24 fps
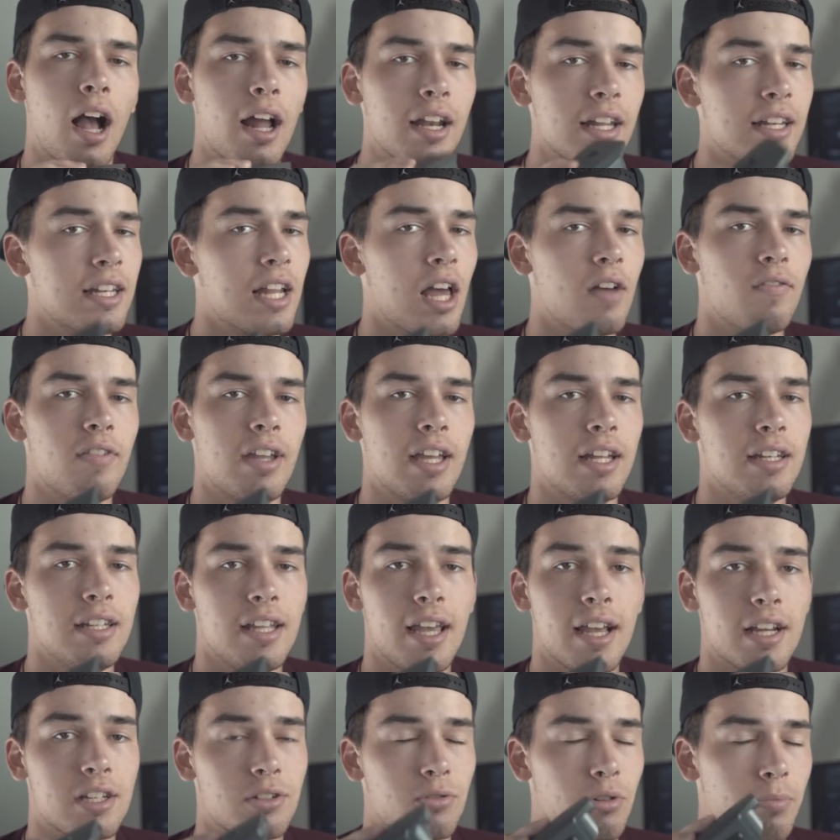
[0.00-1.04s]
I didn't have any
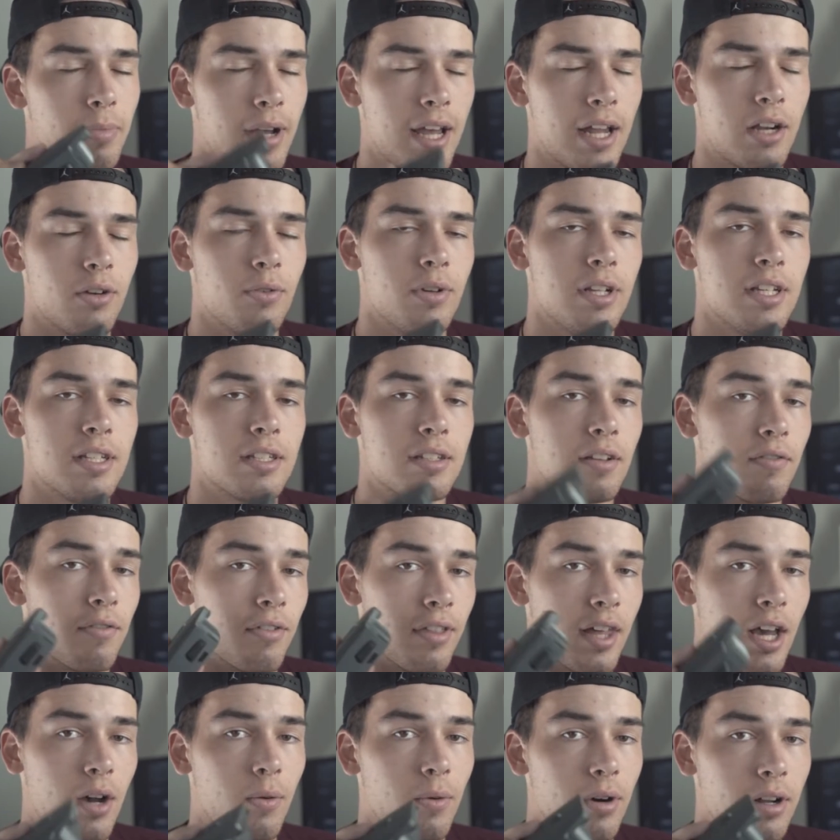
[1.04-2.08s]
extra batteries for
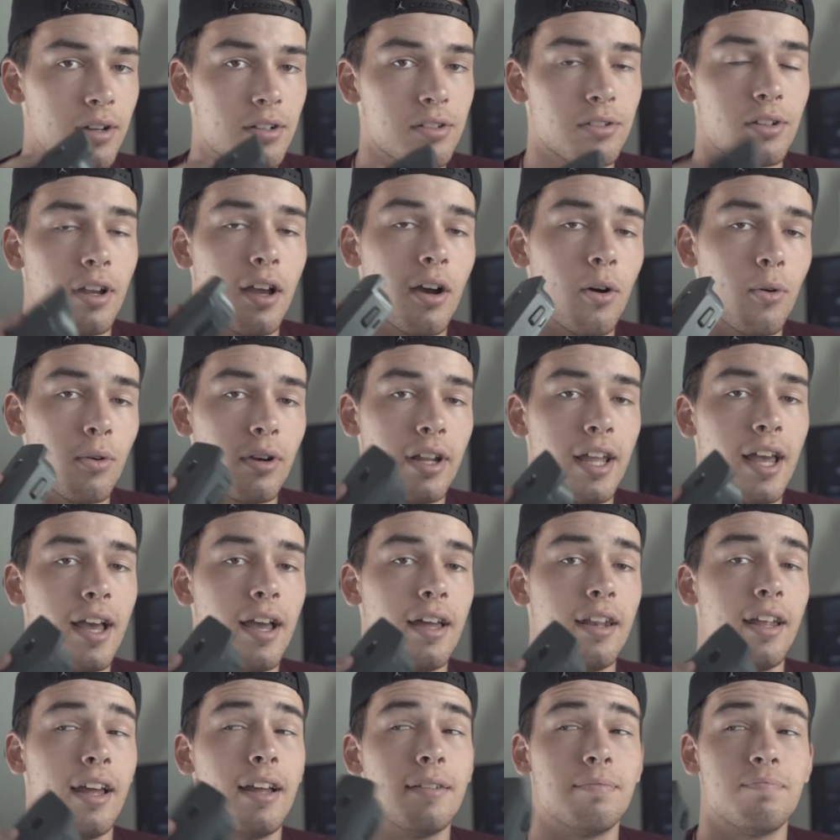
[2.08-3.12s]
that one, so I only
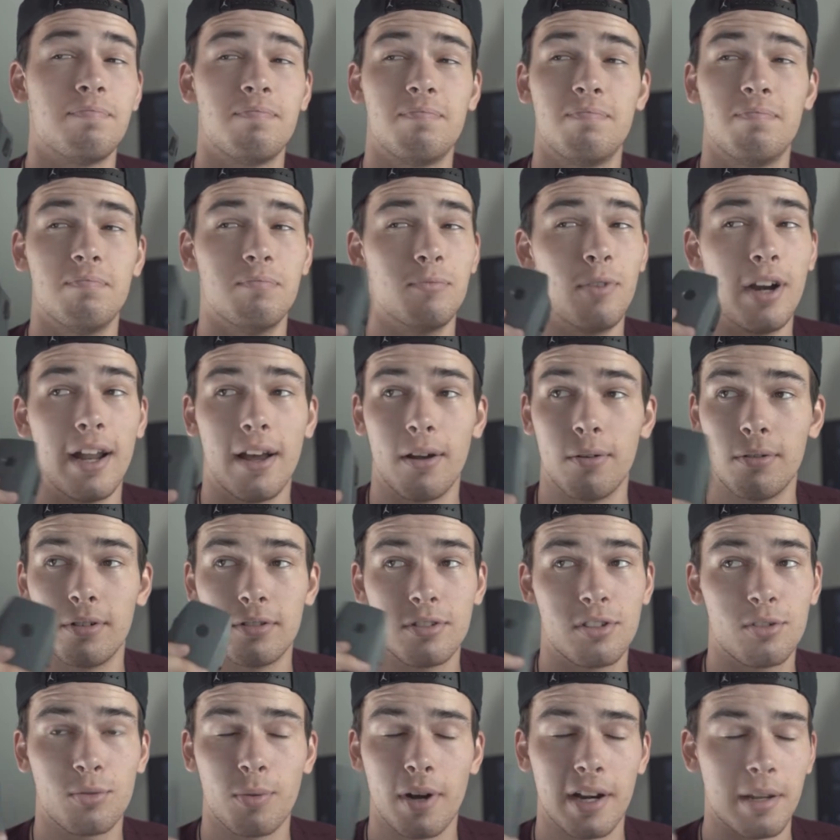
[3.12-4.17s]
had at around
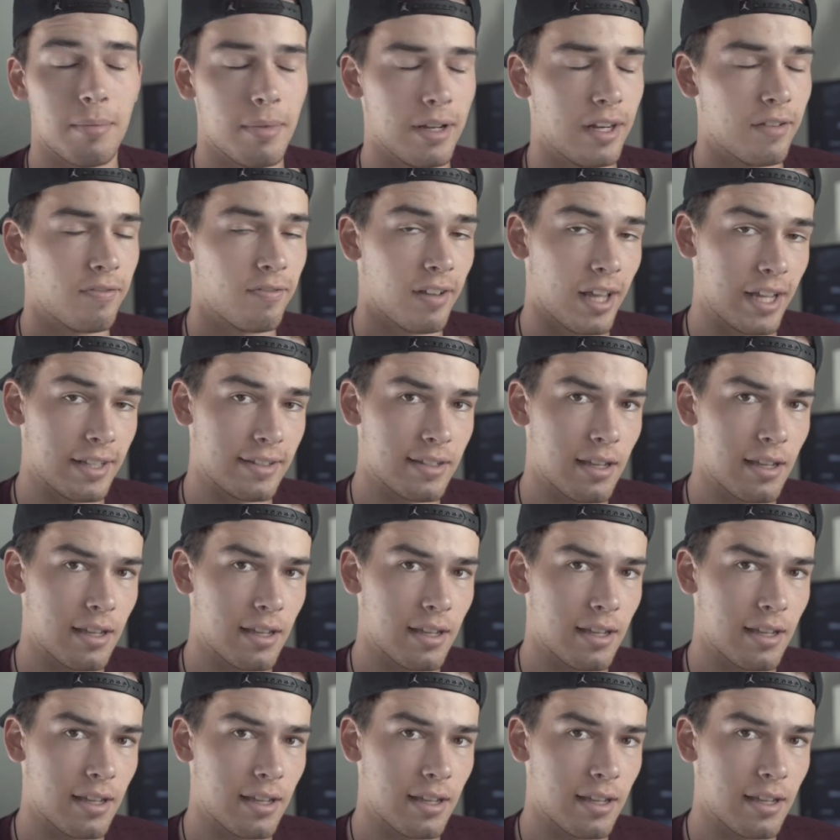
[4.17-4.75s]
20-minute flight